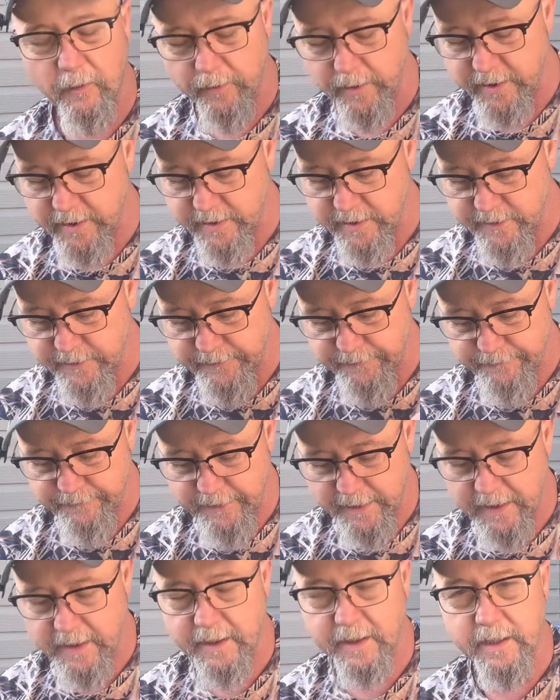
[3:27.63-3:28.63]
but these
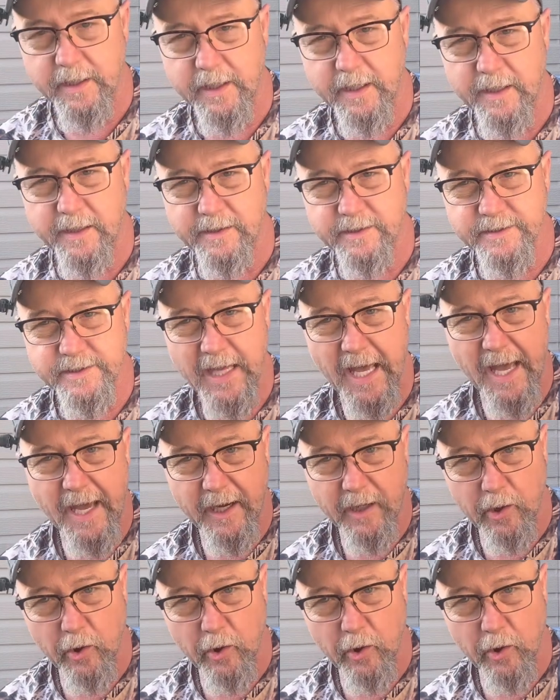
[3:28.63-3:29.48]
fit the exact